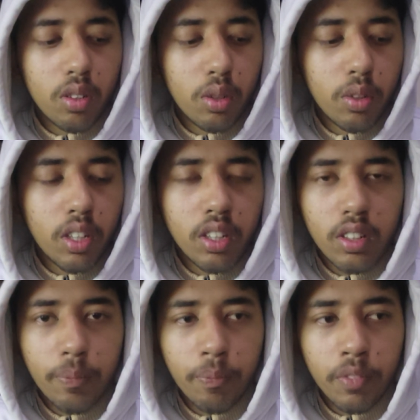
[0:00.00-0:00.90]

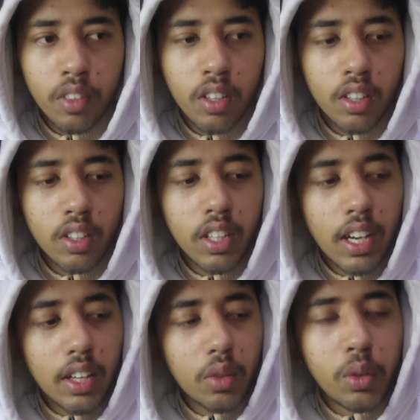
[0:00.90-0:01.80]
over they
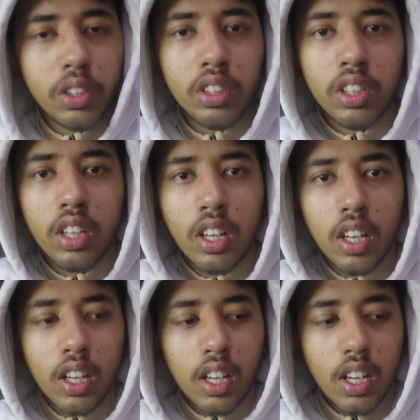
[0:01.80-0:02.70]
are going
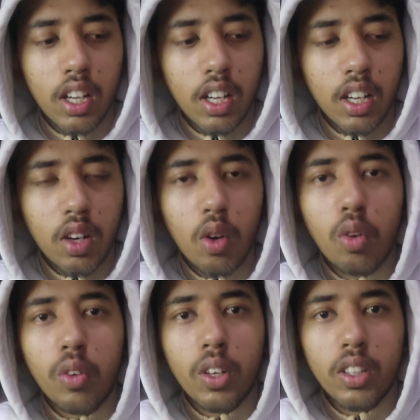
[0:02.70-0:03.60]

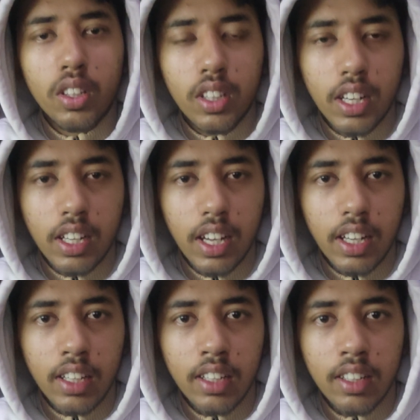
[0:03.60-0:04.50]
over the
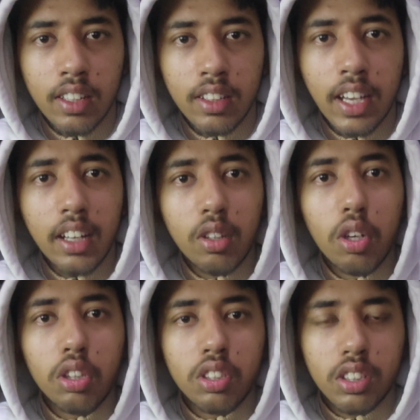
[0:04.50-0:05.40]
deadline. They had
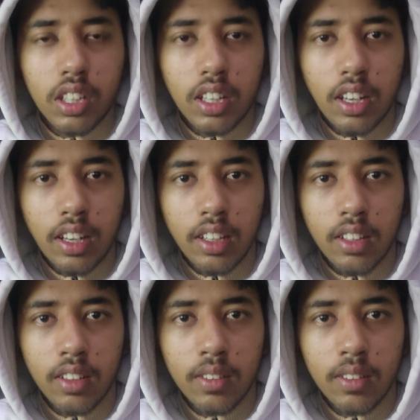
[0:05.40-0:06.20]
crossed the deadline,